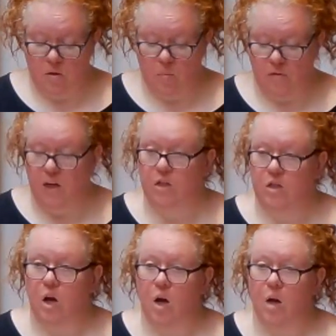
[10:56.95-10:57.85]
and with
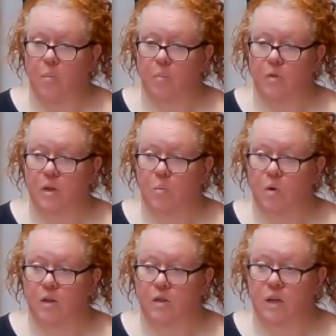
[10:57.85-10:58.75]
each time
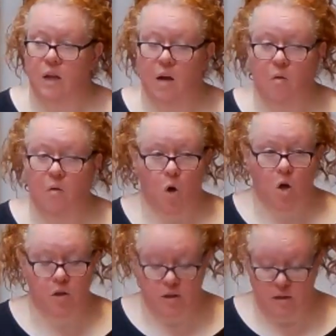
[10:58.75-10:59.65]
someone's inherent
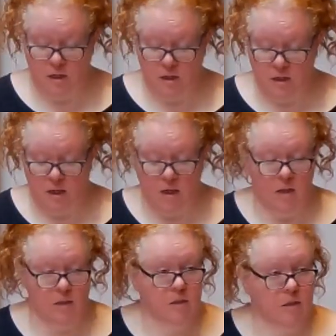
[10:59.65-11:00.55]
worth and dignity
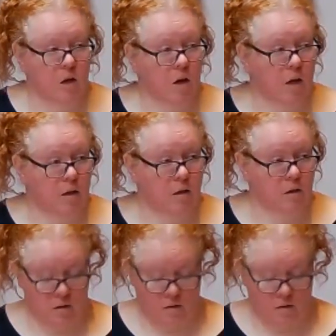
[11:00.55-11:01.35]
is denied.